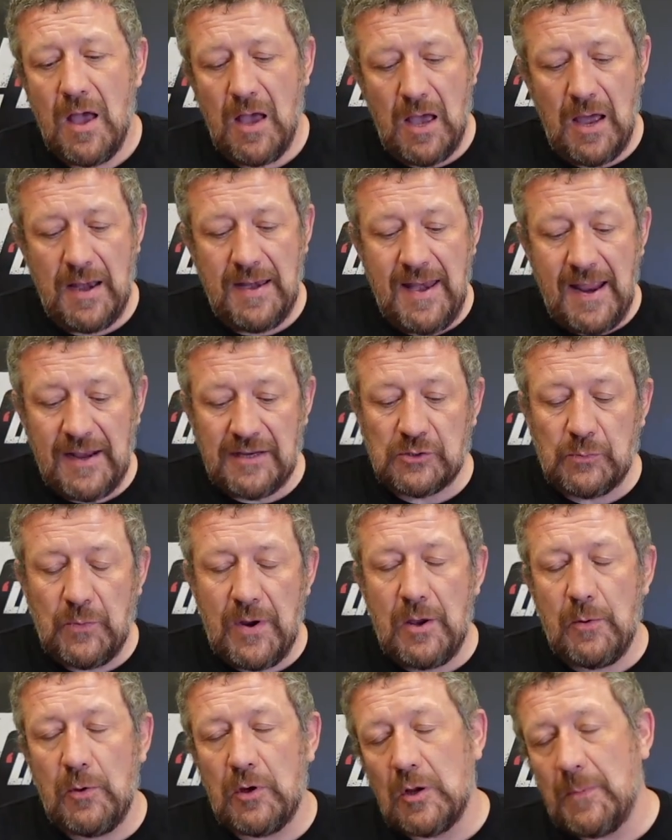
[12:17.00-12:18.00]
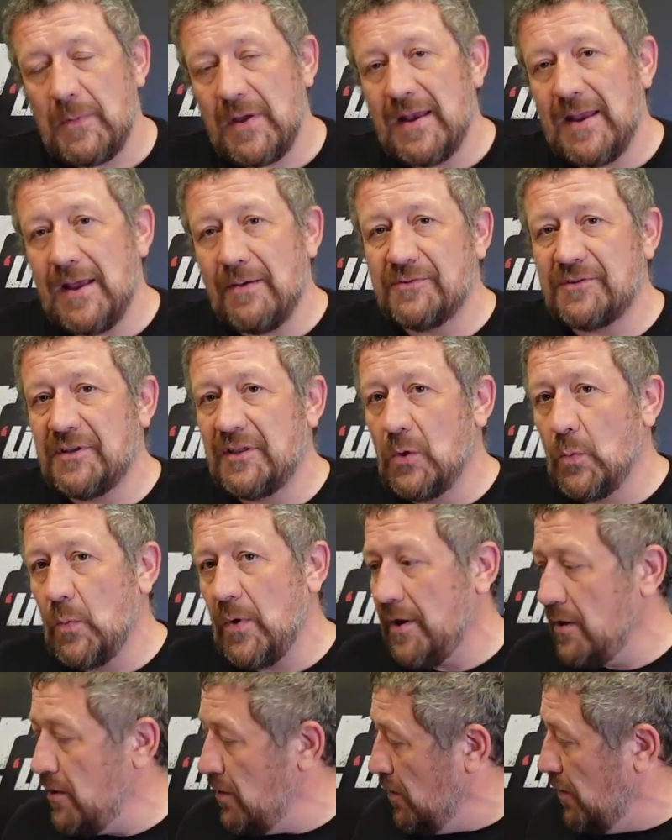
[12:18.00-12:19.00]
Next week we're going to be announcing the
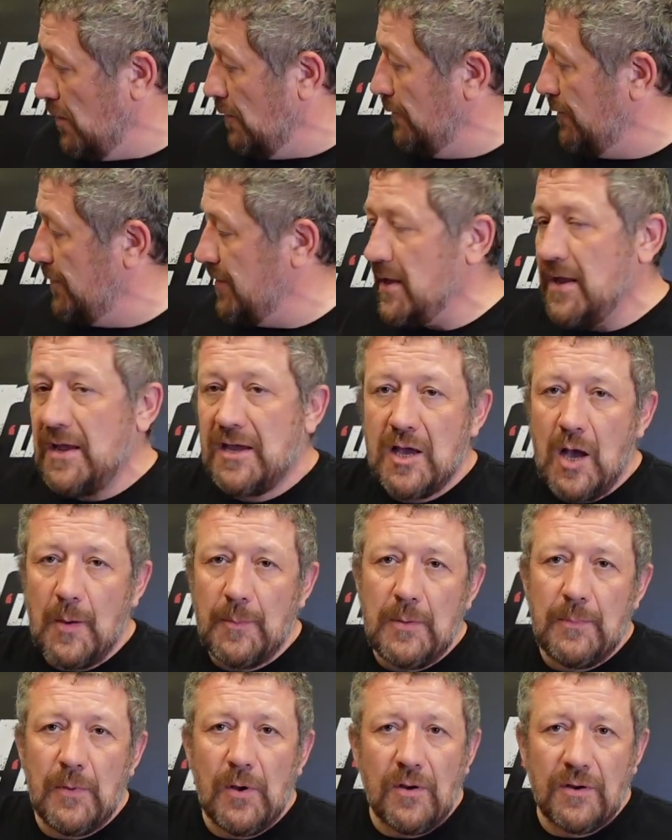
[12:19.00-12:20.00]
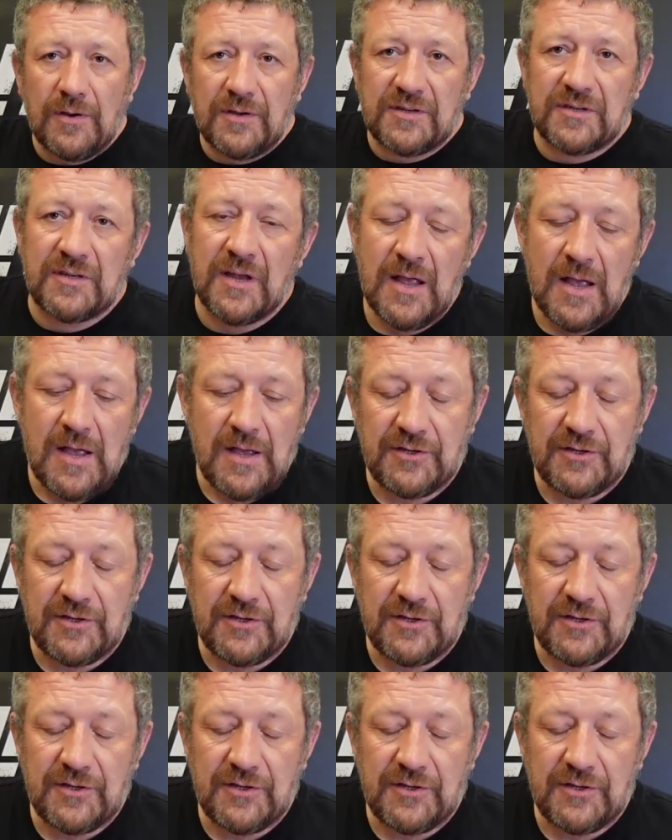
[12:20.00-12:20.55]
winner of the Cubby box,